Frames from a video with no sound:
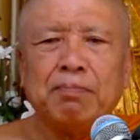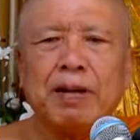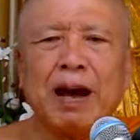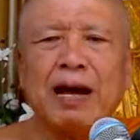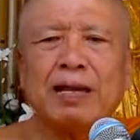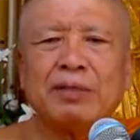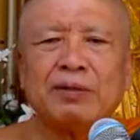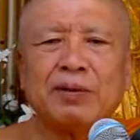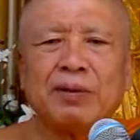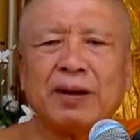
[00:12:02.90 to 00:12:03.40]

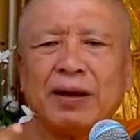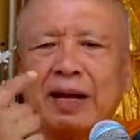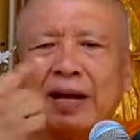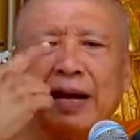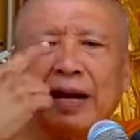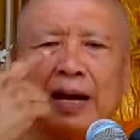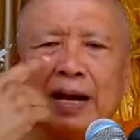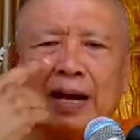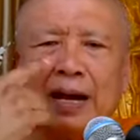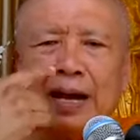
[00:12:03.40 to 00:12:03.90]

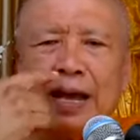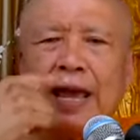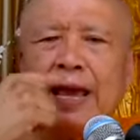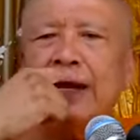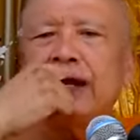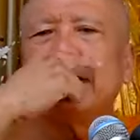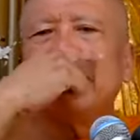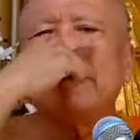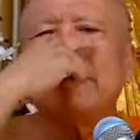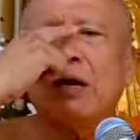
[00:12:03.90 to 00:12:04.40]
particular
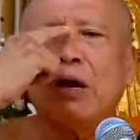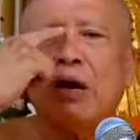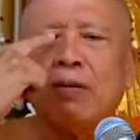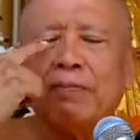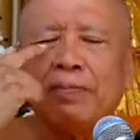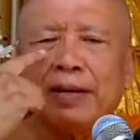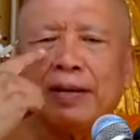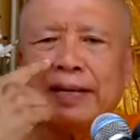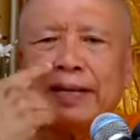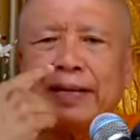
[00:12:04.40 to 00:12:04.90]
area
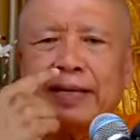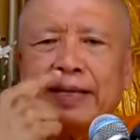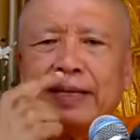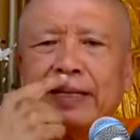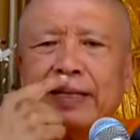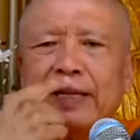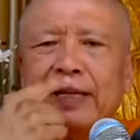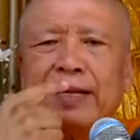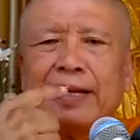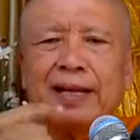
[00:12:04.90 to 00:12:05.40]
of breathing?
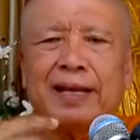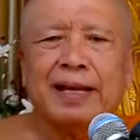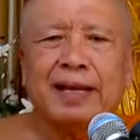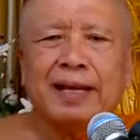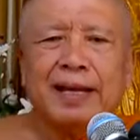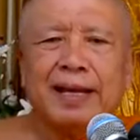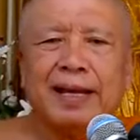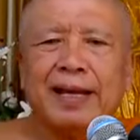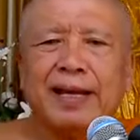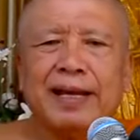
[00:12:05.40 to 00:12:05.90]

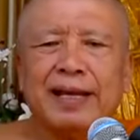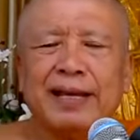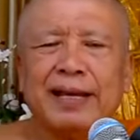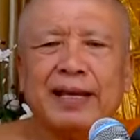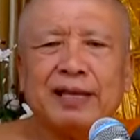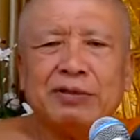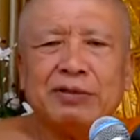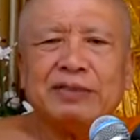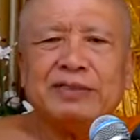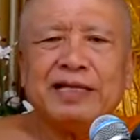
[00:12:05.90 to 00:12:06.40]

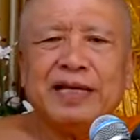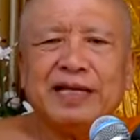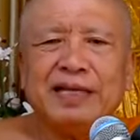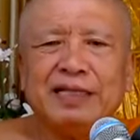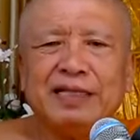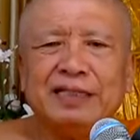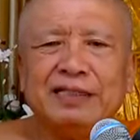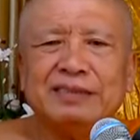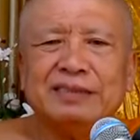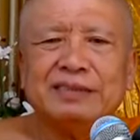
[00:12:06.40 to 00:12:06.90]
Can you
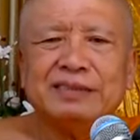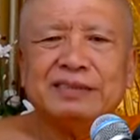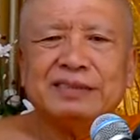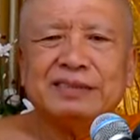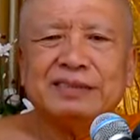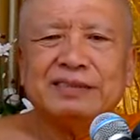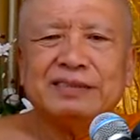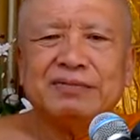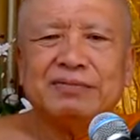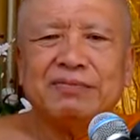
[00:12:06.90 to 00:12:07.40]
send
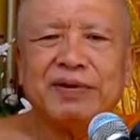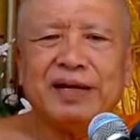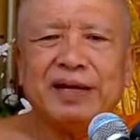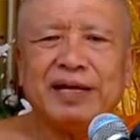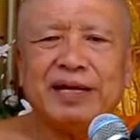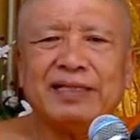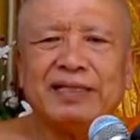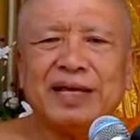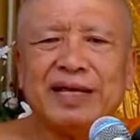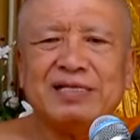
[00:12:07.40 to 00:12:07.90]
with
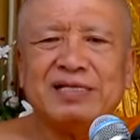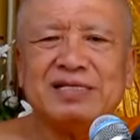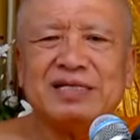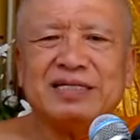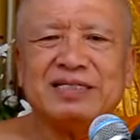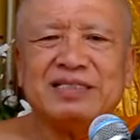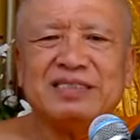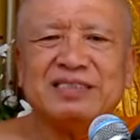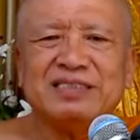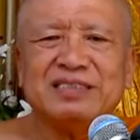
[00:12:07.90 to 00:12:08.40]

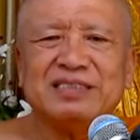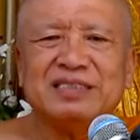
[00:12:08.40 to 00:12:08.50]
attention?